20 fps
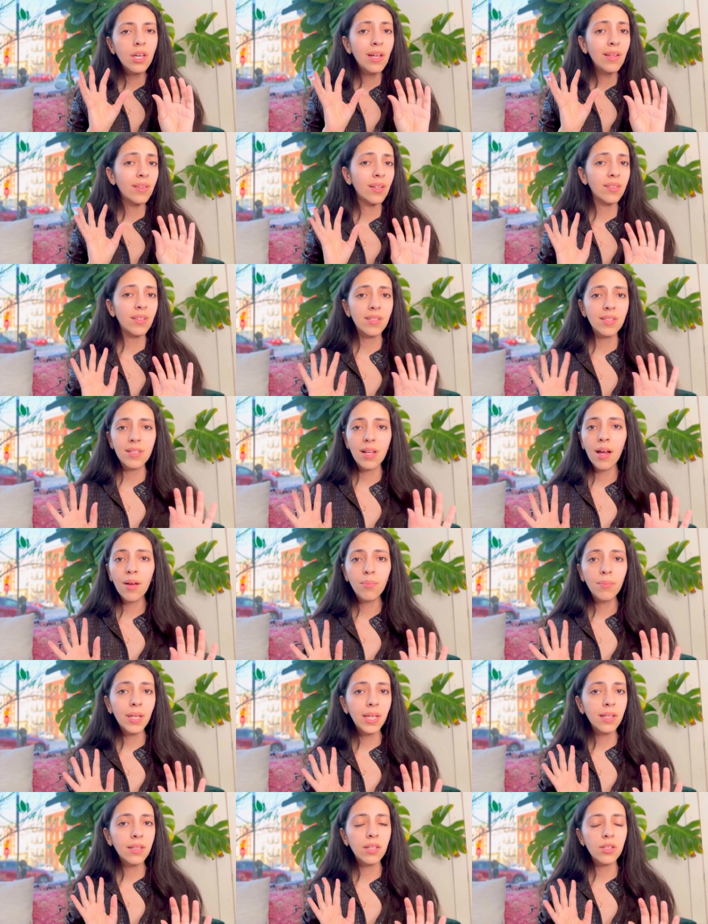That does not
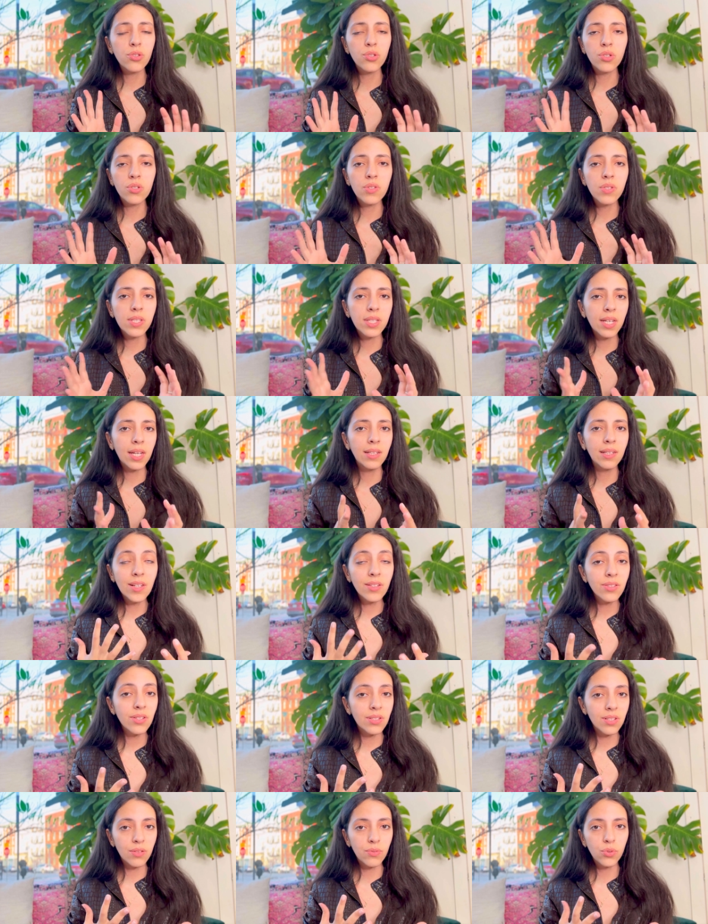mean that your skin is
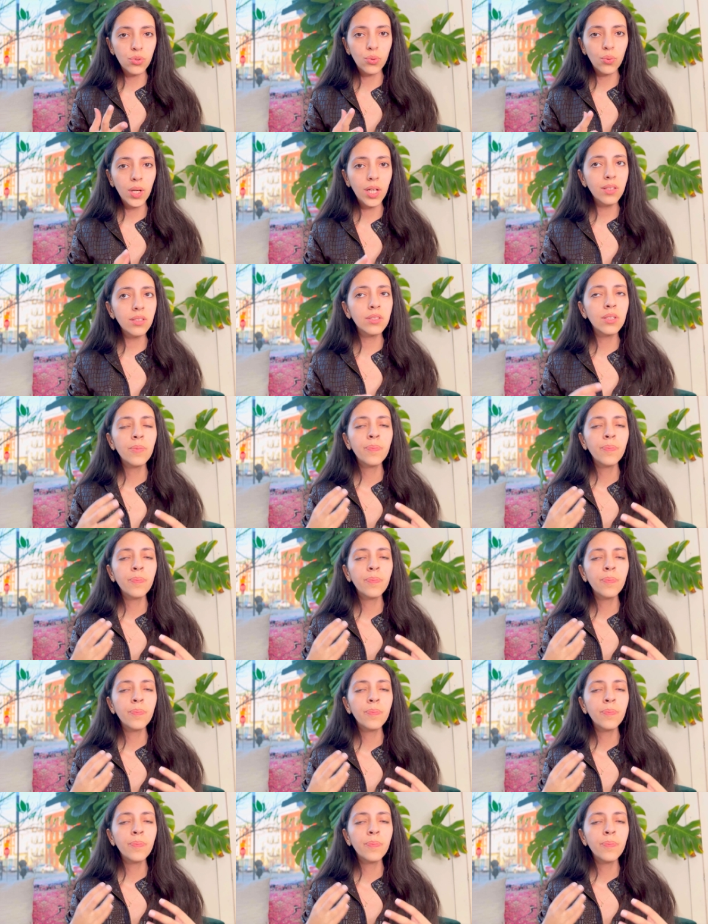sensitive to it.